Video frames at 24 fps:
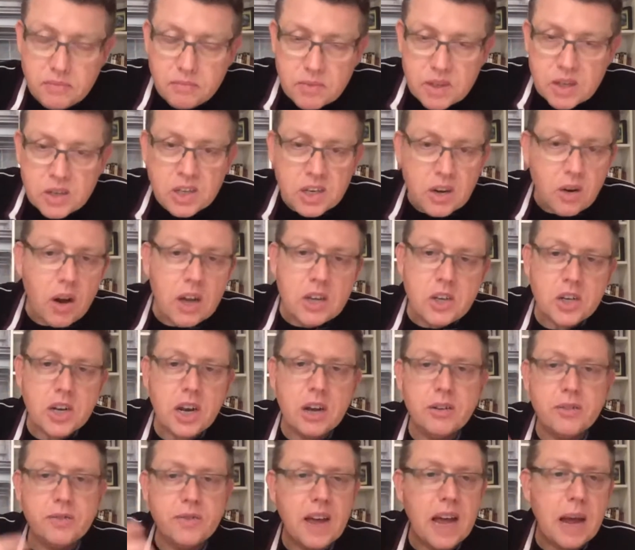So I
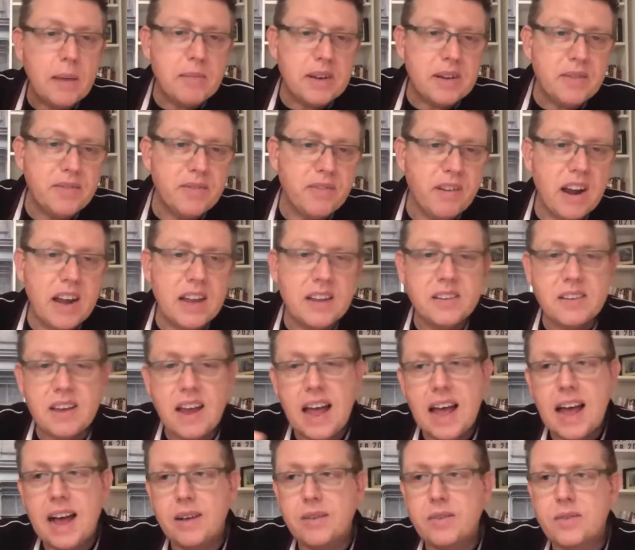chose family, friends,
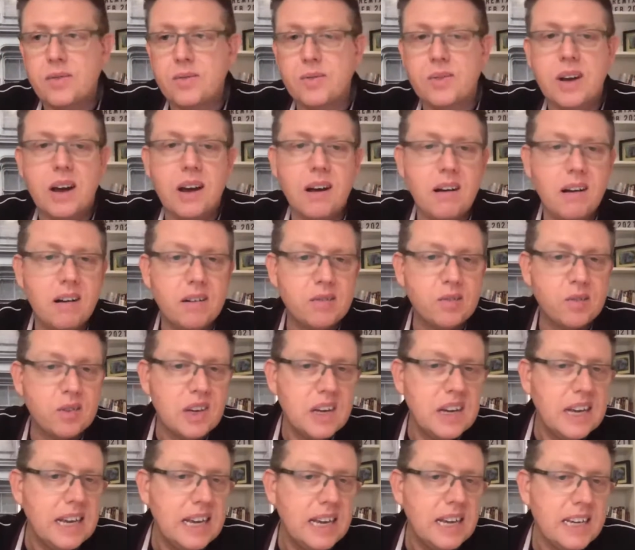house, cars,
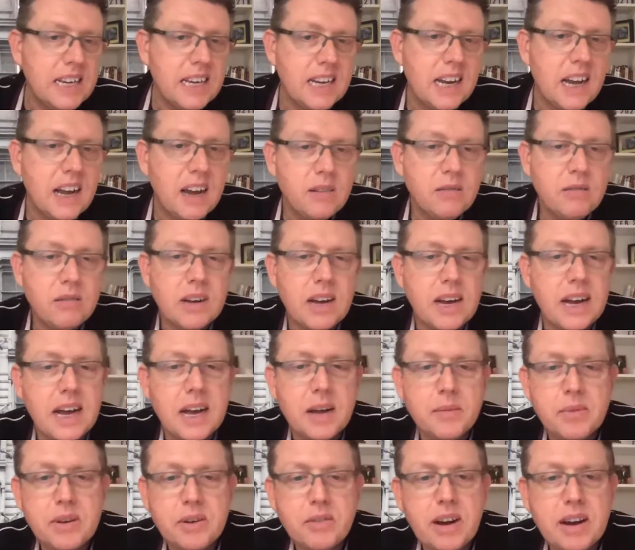
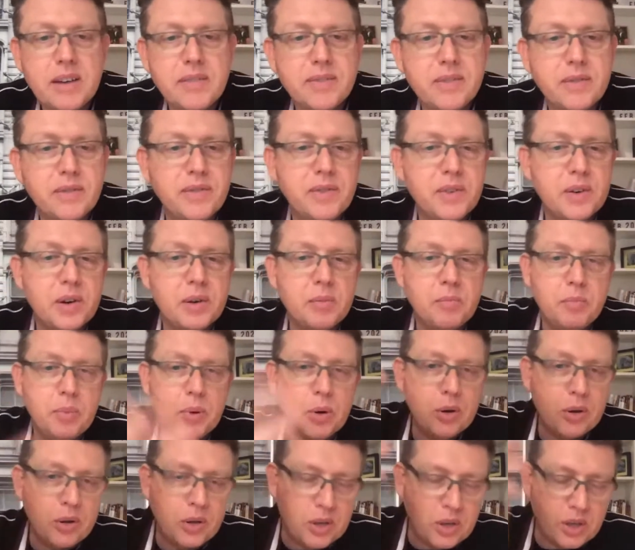be grateful for
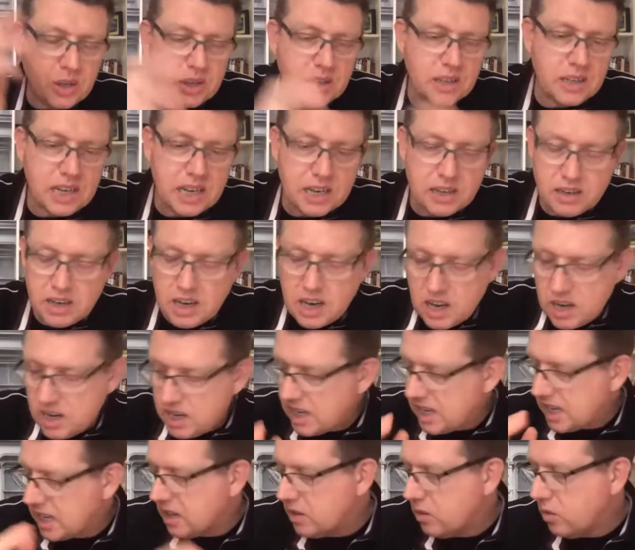books and
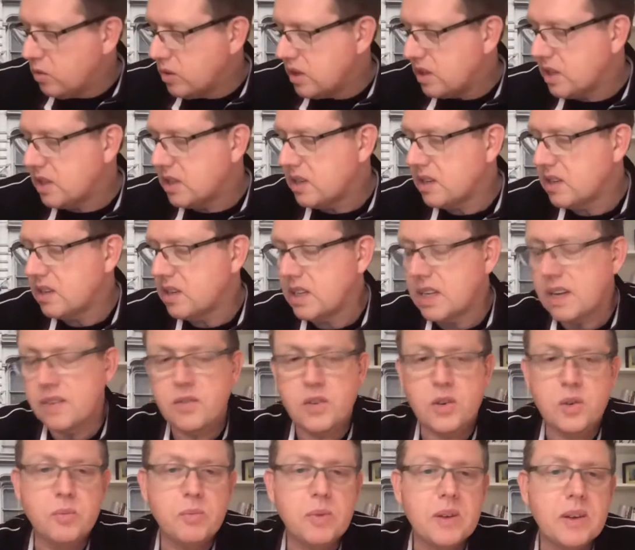learning and all this kind of stuff.
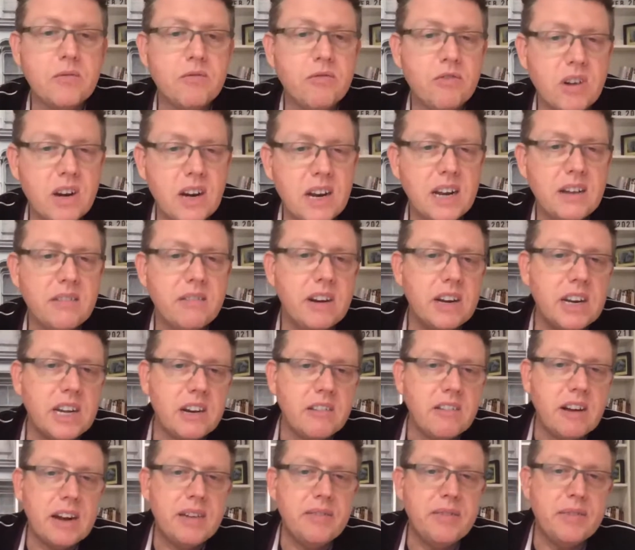Just be really, really
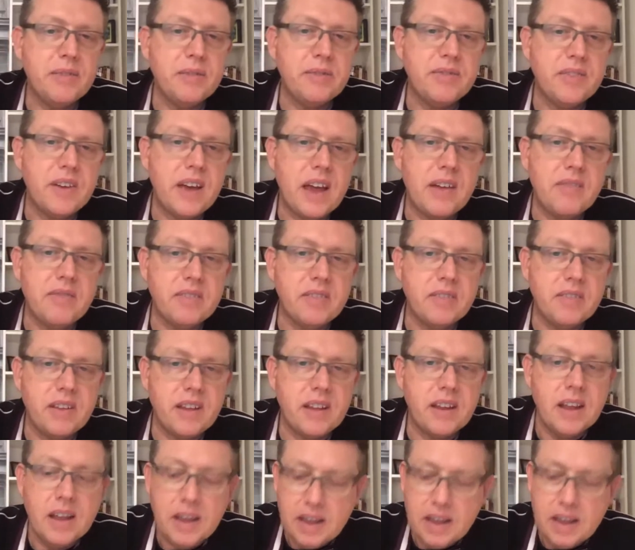grateful for everything.